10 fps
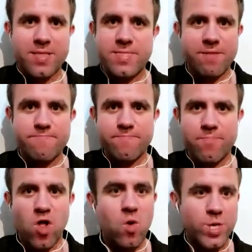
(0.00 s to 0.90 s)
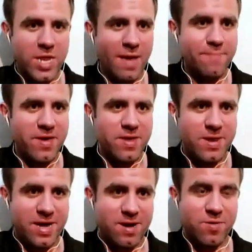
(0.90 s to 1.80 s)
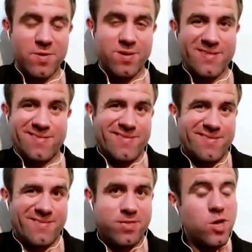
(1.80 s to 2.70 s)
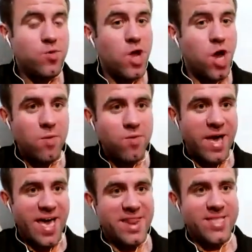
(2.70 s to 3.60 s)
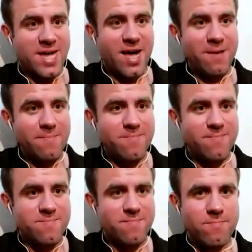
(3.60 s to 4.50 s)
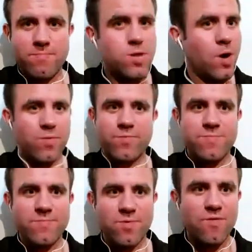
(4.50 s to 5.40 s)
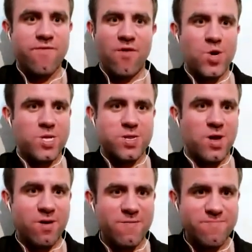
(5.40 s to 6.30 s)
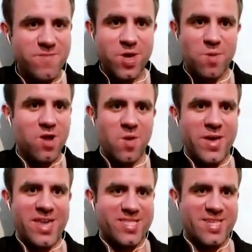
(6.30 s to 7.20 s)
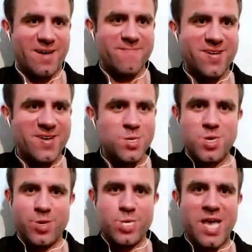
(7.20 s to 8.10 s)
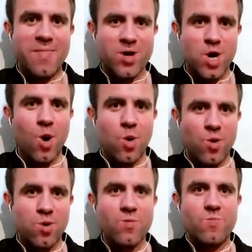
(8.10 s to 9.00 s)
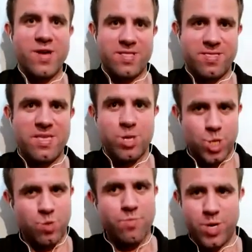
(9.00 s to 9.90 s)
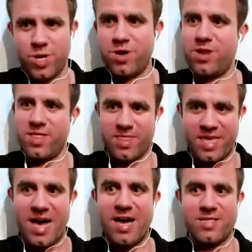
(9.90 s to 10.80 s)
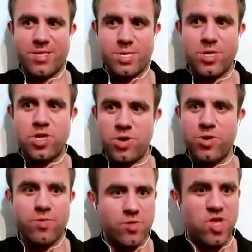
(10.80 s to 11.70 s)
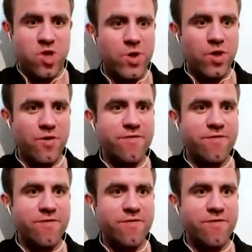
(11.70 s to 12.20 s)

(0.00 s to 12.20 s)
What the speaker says: they're always unhappy. Now, do you know ahead of time? No, unfortunately not. You don't know ahead of time. So you set the goal with the assumption that you will do enough.